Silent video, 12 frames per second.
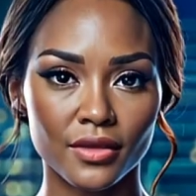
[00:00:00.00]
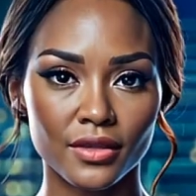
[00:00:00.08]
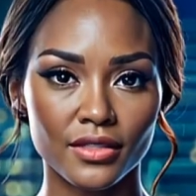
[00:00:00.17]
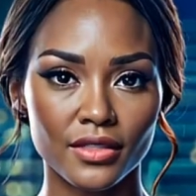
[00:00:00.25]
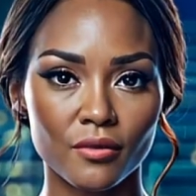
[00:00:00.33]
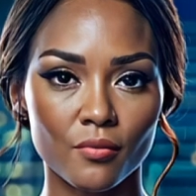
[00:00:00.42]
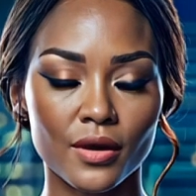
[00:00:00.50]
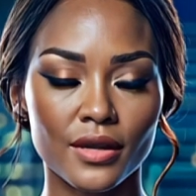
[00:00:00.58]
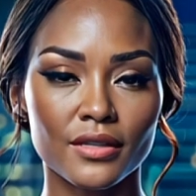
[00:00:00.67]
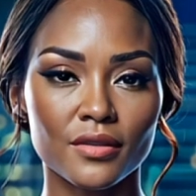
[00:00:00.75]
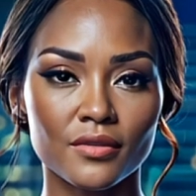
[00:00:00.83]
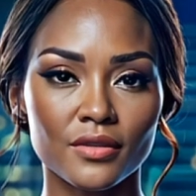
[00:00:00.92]
based on
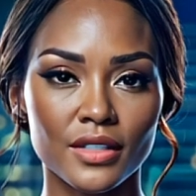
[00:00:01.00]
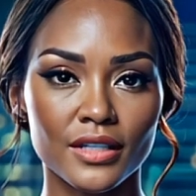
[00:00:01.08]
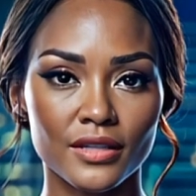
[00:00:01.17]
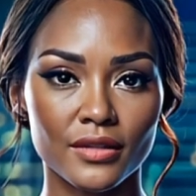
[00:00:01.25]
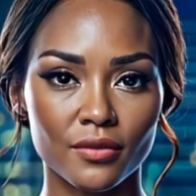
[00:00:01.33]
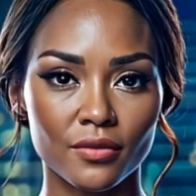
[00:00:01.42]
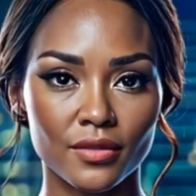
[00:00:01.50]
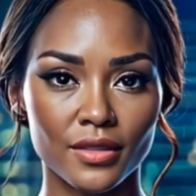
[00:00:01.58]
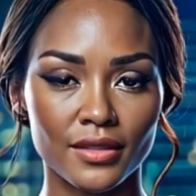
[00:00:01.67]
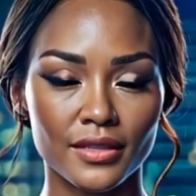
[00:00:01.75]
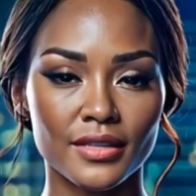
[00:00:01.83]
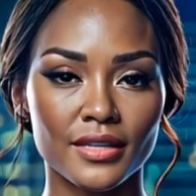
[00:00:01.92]
Amnesty's latest
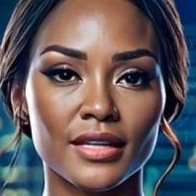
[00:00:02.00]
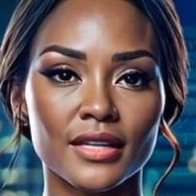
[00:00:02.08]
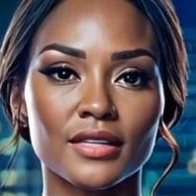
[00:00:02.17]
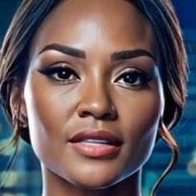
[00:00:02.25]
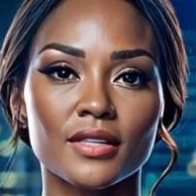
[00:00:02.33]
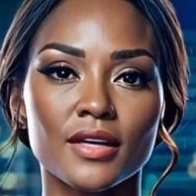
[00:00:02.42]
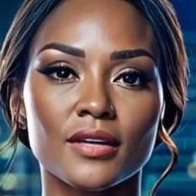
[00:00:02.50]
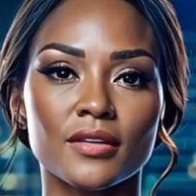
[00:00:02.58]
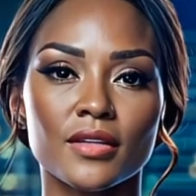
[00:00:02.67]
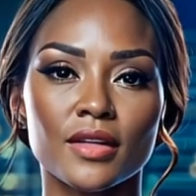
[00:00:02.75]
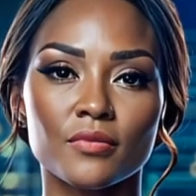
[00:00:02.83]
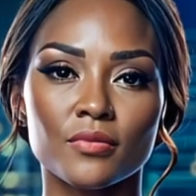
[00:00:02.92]
findings.
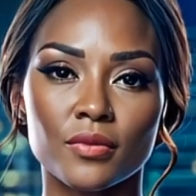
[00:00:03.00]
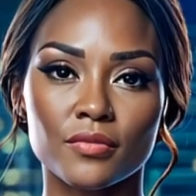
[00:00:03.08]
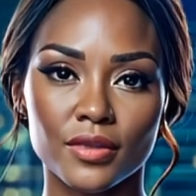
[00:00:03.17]
Amnesty